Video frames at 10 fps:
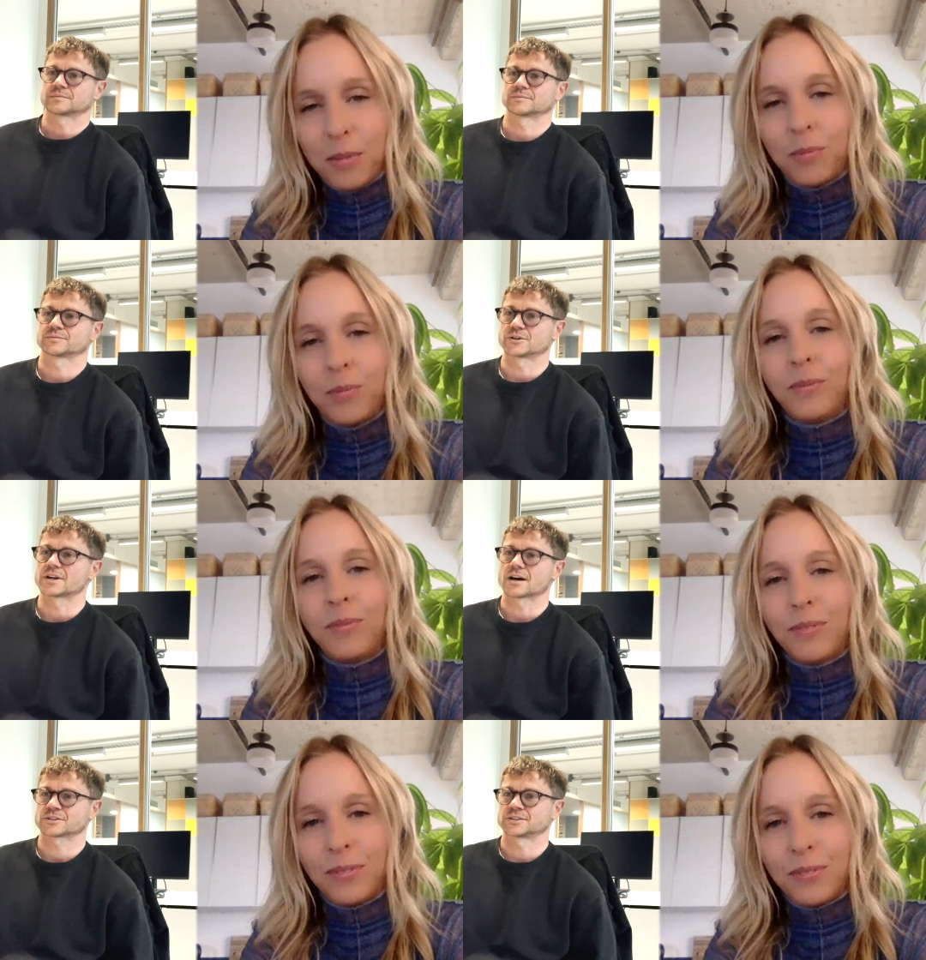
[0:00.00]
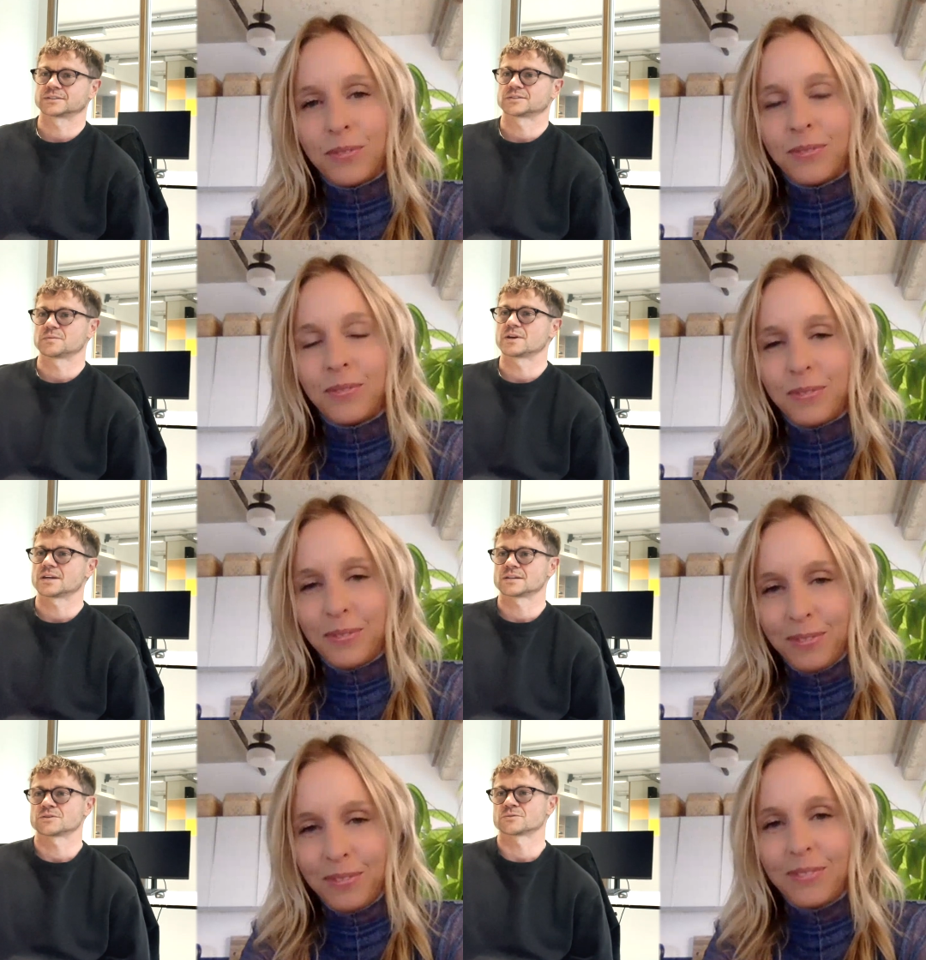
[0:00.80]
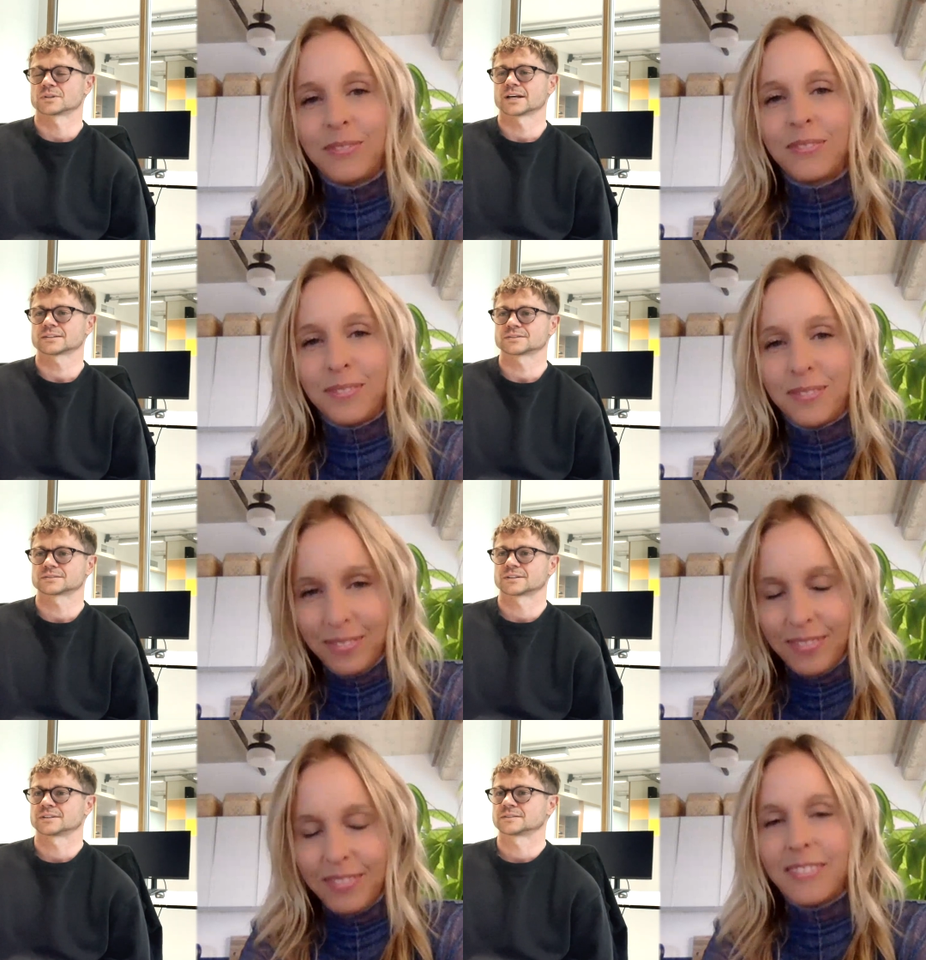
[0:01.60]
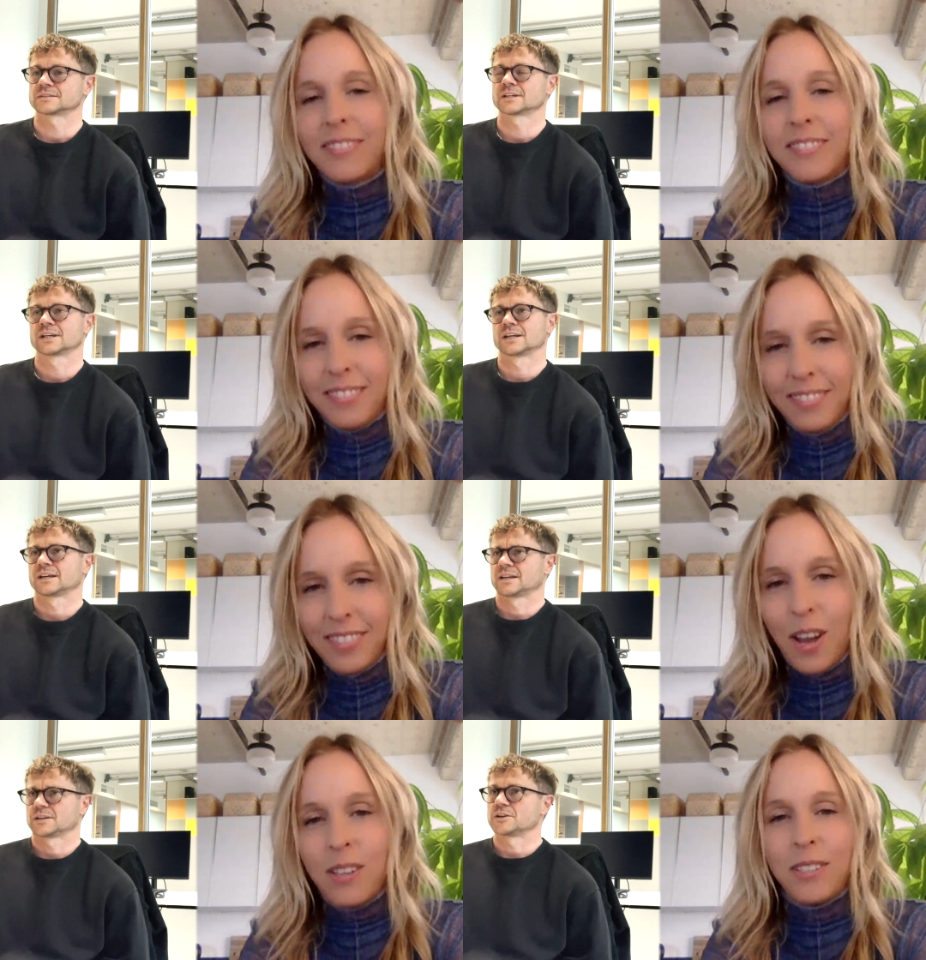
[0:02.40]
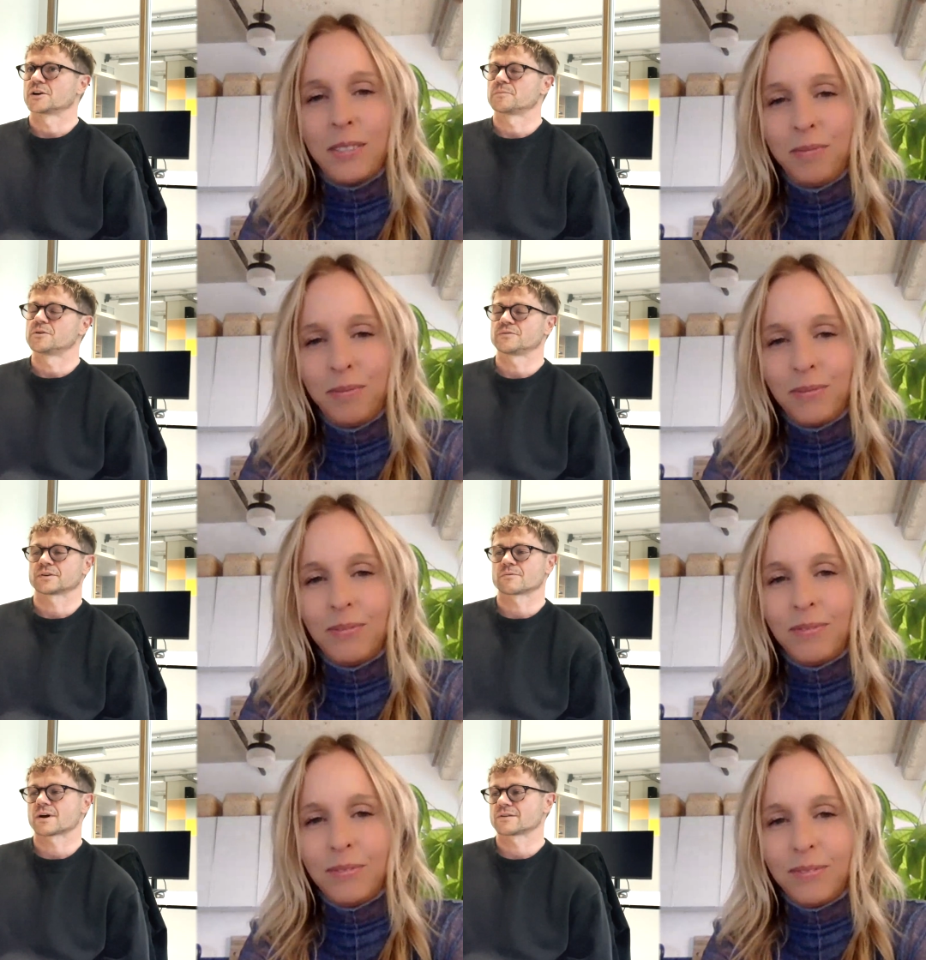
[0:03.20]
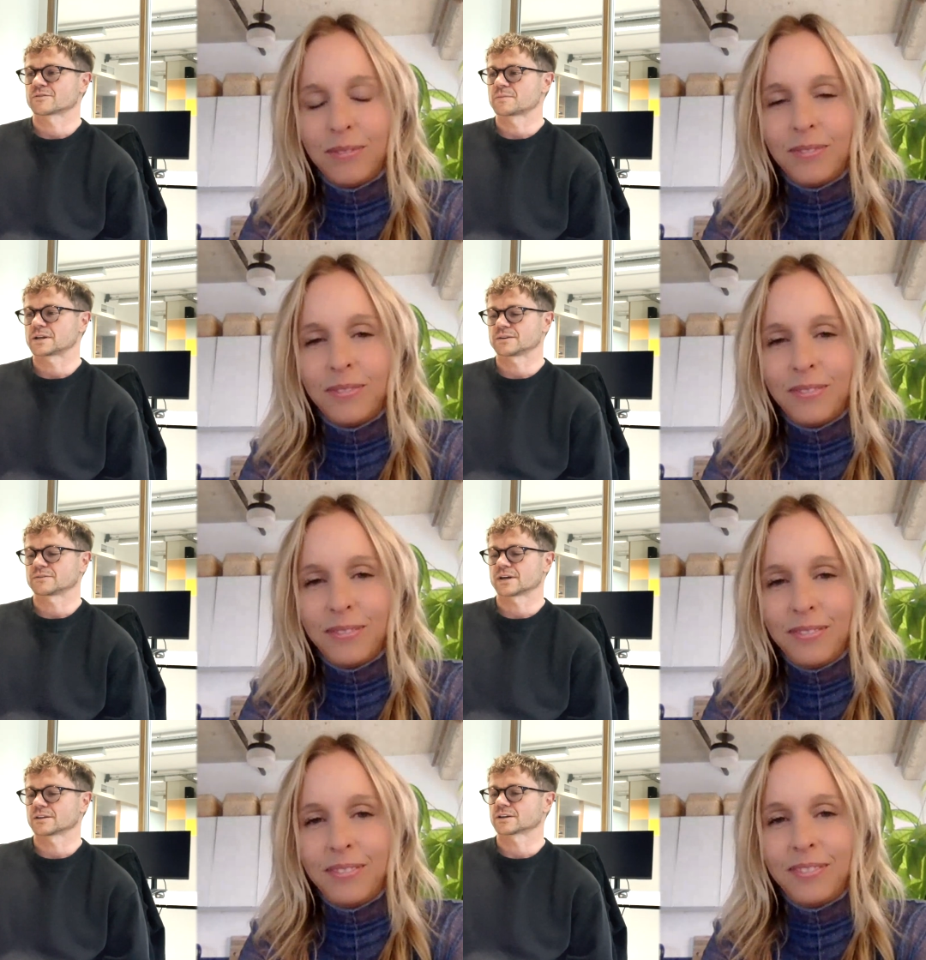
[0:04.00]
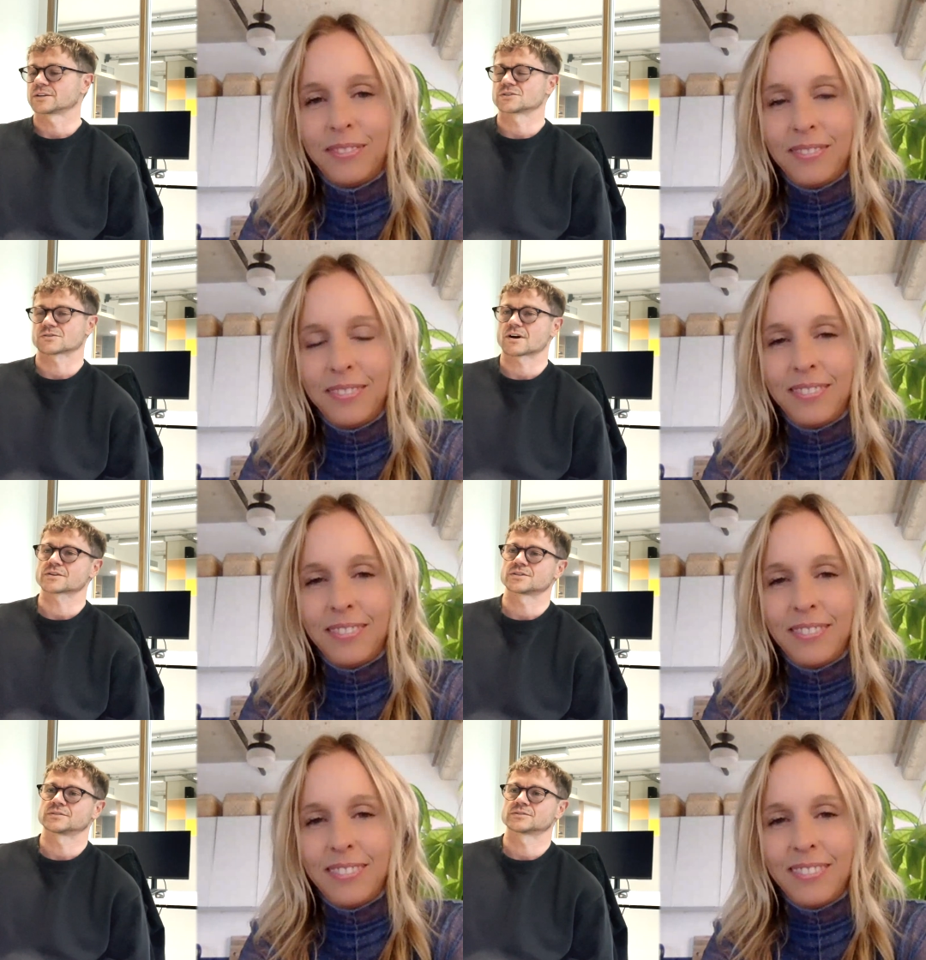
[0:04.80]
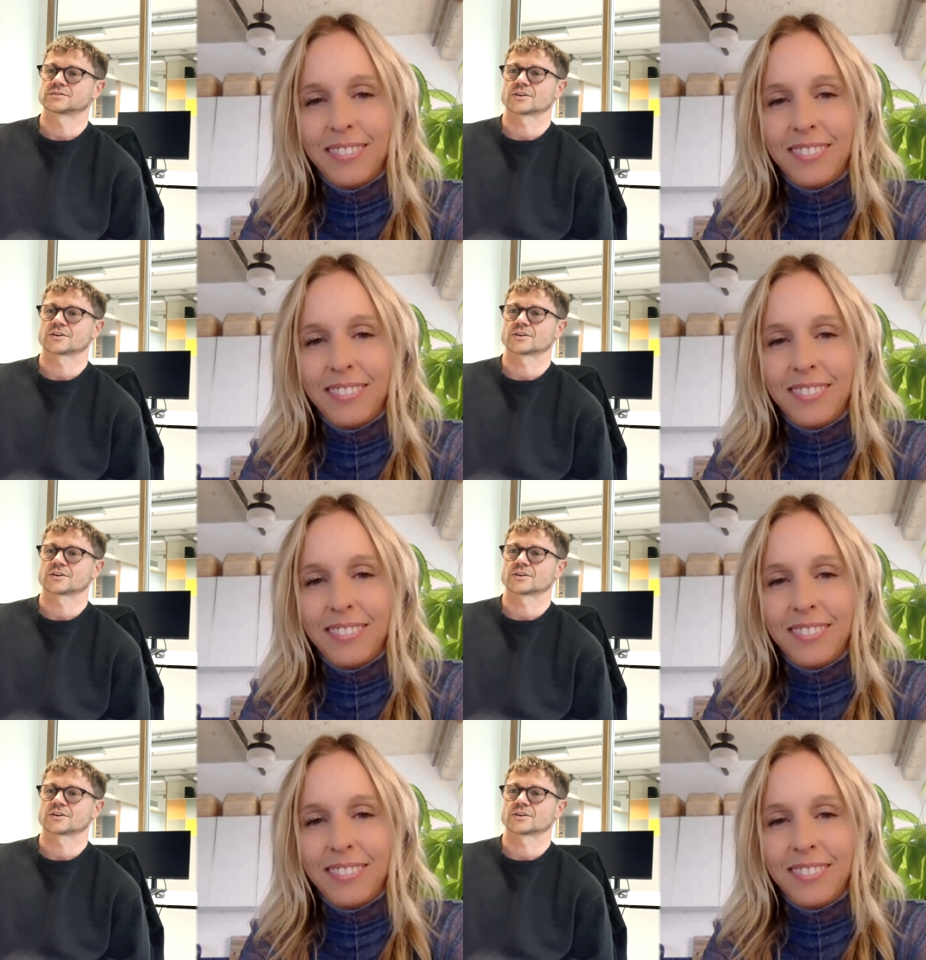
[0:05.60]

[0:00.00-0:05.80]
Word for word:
Speaker 1: production to be in Yulex and you know moving away from any of the other constructions.